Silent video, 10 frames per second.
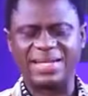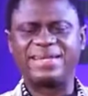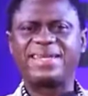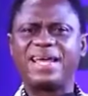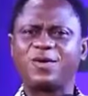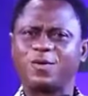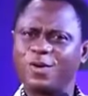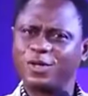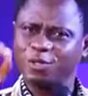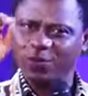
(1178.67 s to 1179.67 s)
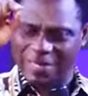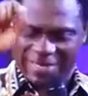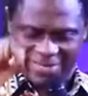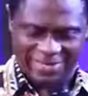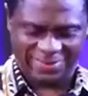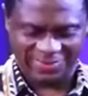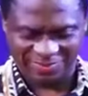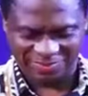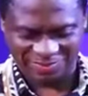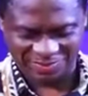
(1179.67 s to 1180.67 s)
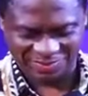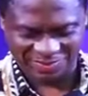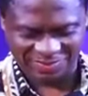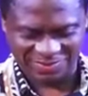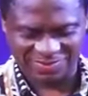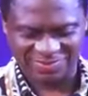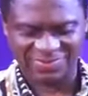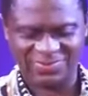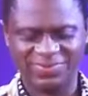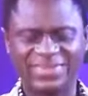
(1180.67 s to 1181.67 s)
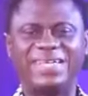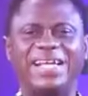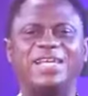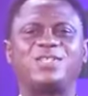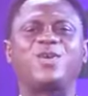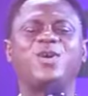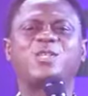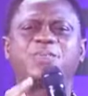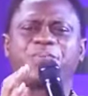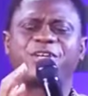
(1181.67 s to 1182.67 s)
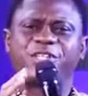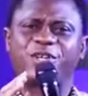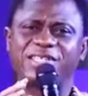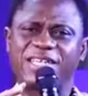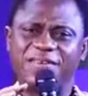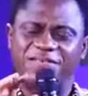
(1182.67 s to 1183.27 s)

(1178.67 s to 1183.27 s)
the day called today is God's precious